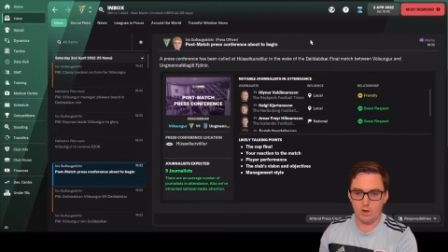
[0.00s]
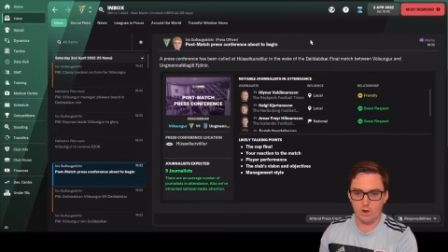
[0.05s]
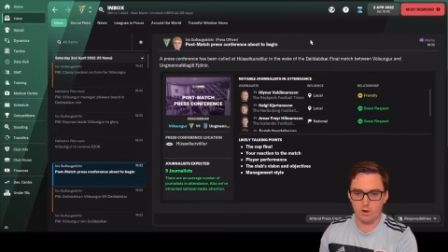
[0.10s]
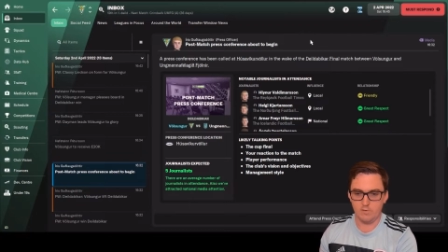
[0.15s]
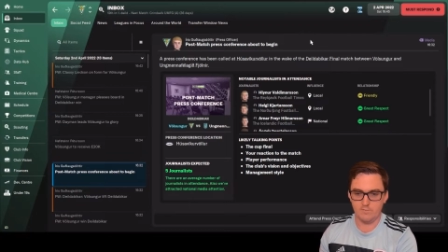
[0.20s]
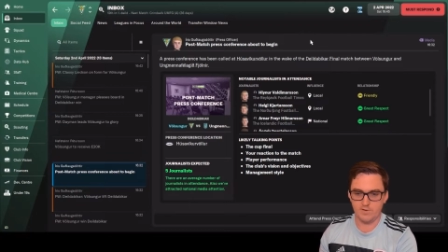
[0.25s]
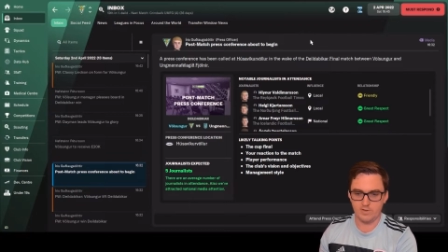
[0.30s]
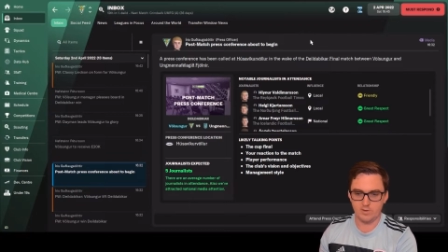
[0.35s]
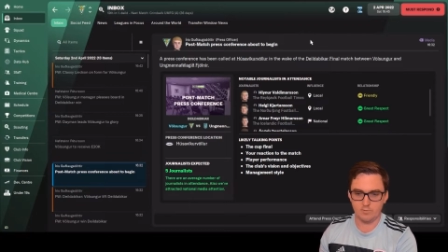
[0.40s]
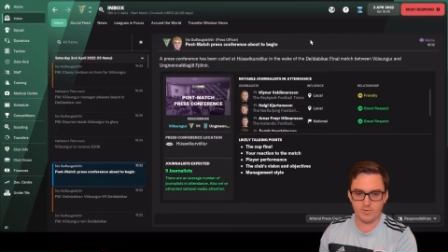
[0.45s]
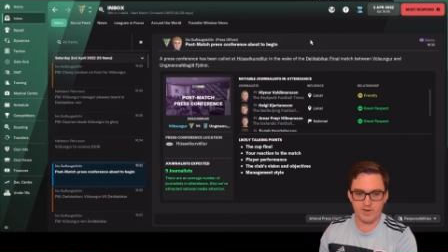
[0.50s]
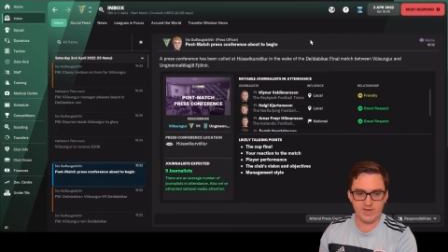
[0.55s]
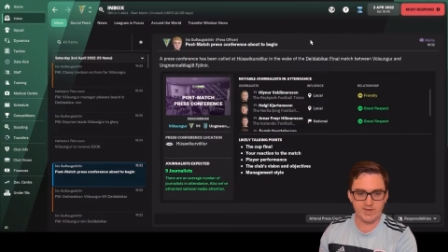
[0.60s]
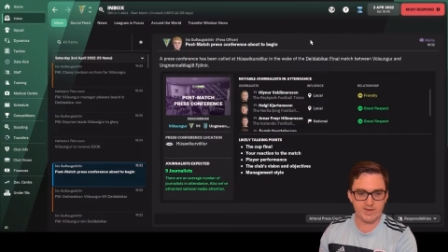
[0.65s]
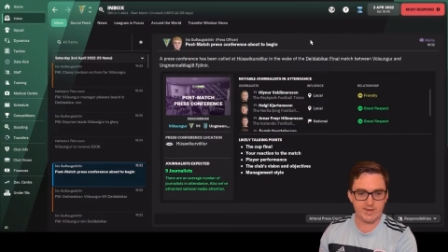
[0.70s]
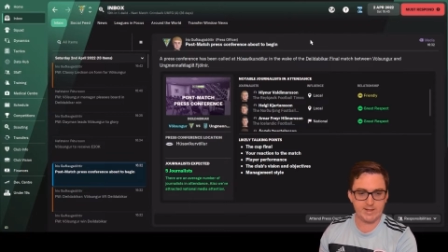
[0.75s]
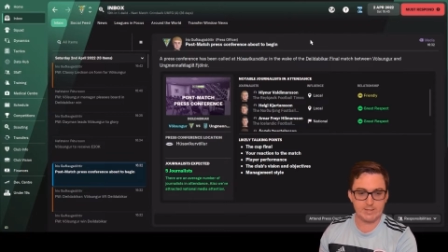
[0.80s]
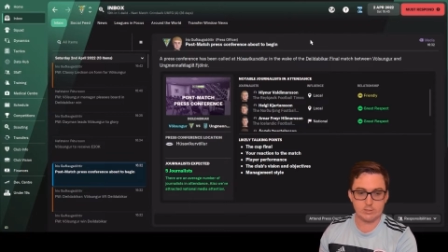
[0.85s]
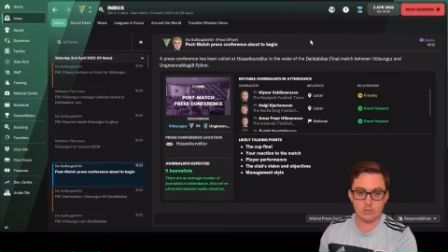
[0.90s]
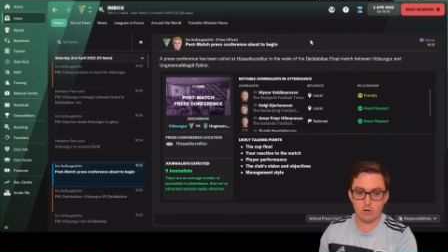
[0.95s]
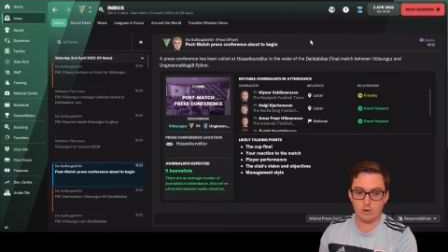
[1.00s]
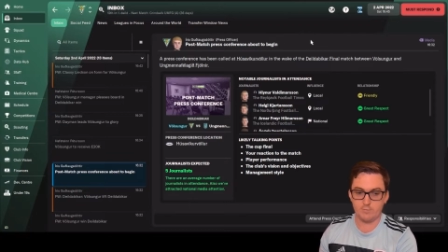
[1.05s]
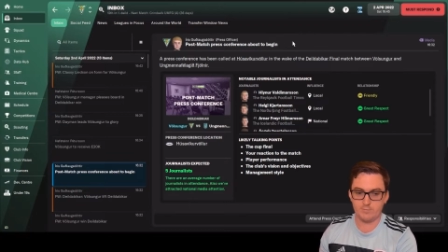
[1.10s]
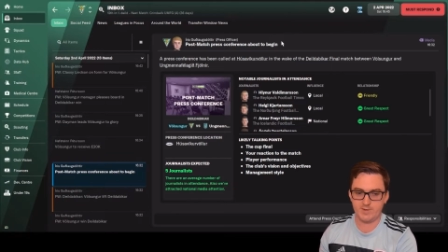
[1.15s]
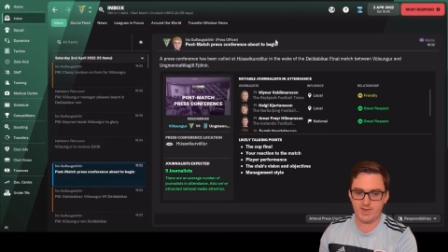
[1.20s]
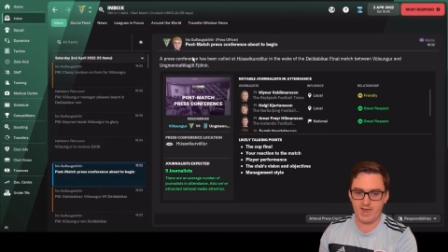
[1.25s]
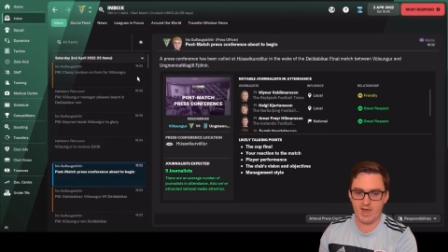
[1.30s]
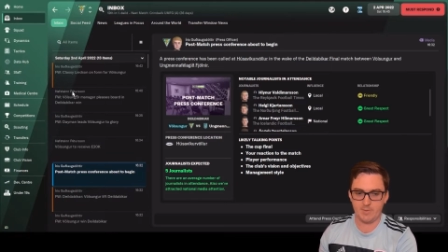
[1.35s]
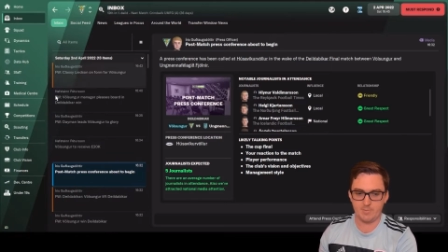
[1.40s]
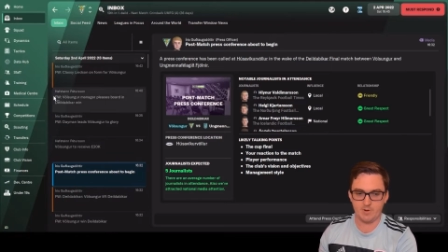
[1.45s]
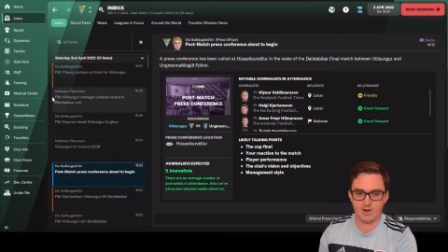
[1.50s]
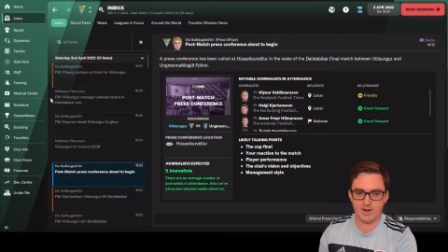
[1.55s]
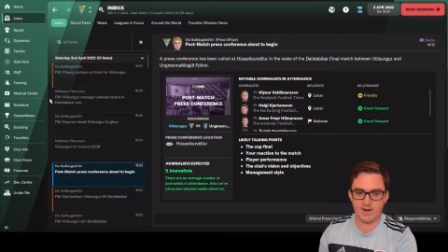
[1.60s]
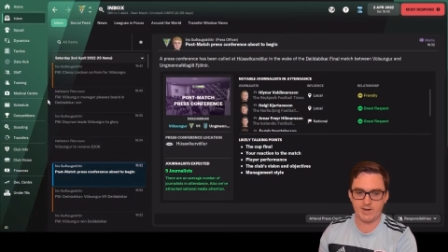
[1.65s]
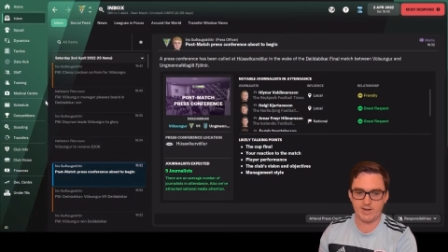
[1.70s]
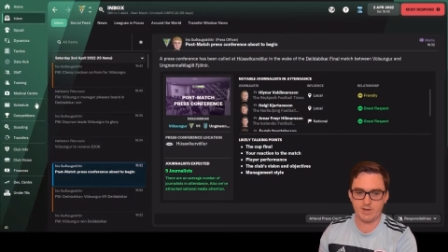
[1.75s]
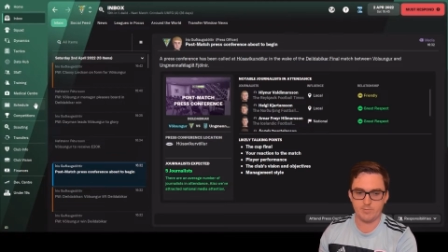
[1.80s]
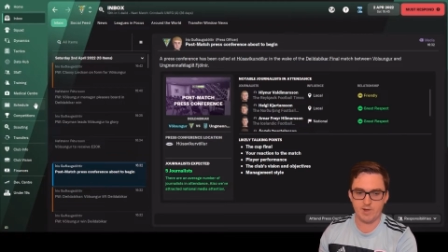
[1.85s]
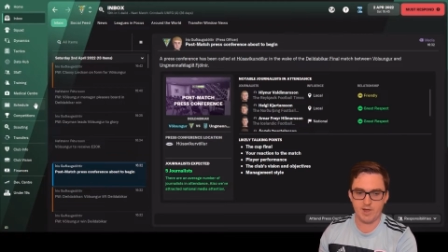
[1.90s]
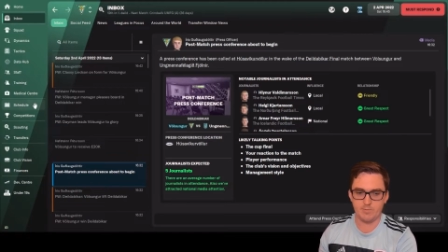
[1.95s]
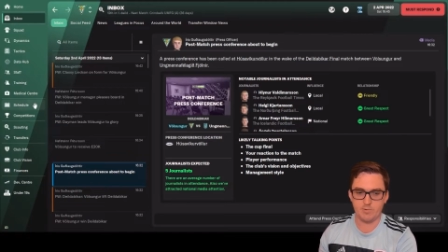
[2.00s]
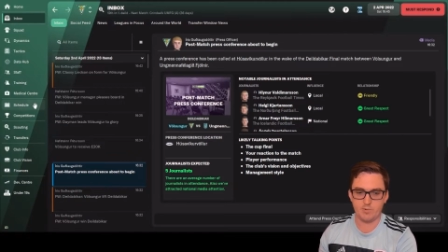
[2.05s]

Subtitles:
over the weekend off camera anyway.